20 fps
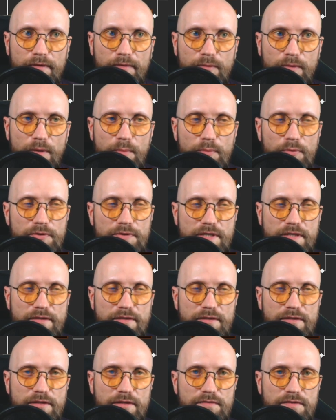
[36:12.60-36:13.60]

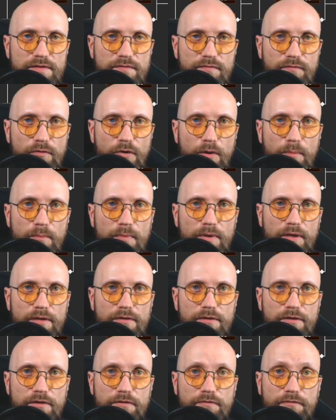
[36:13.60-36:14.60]
representatives from
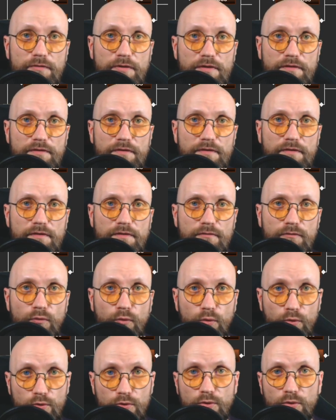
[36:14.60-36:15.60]
different
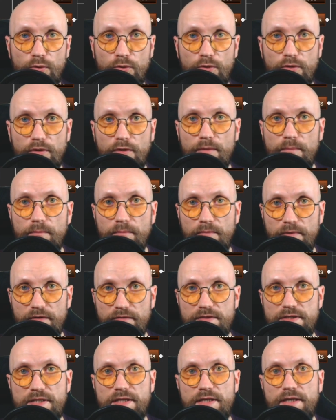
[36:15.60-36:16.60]
folklore,
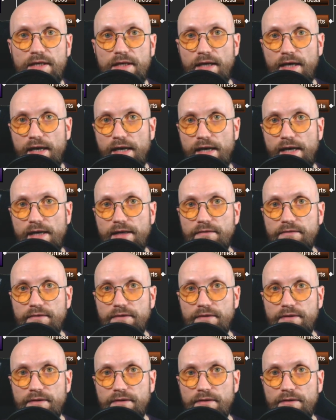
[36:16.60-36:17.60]
myths,
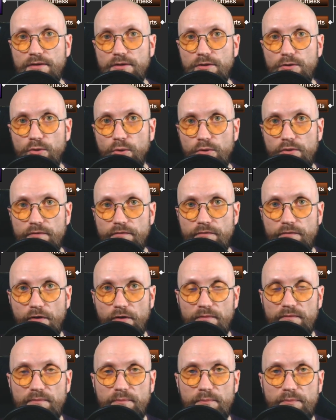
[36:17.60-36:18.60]
and lore
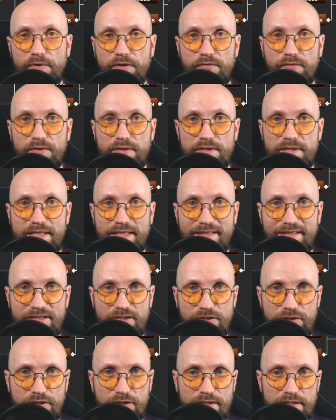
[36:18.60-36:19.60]
from previous
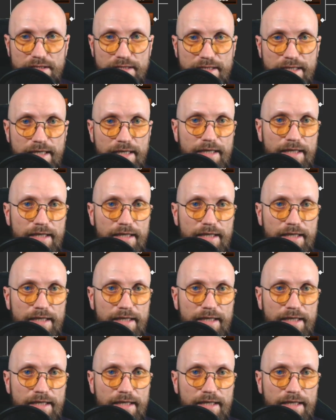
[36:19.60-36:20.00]
editions.